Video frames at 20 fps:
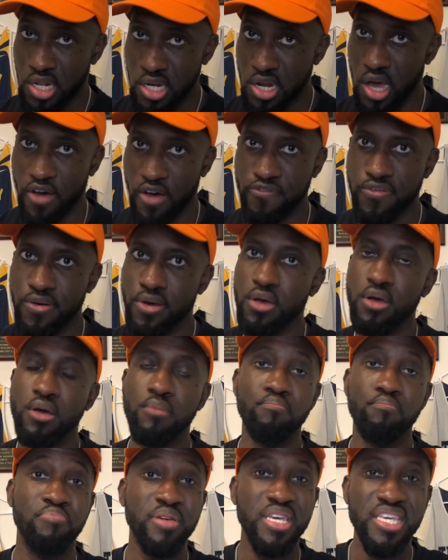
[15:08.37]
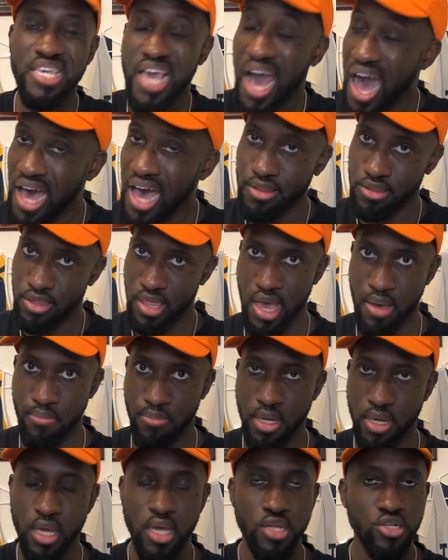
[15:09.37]
enough, beyond them,
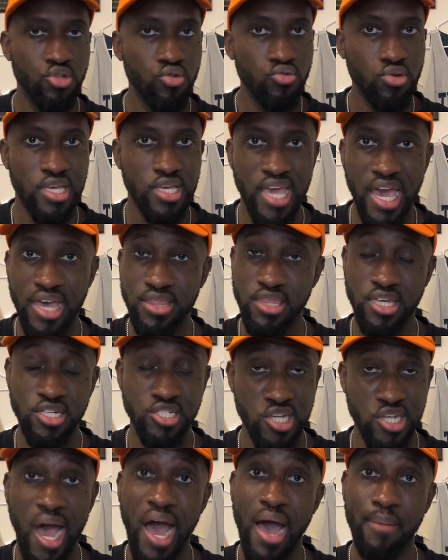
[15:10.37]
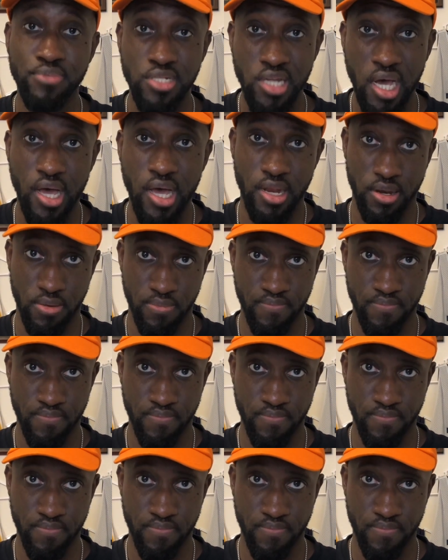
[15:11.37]
to get the job done.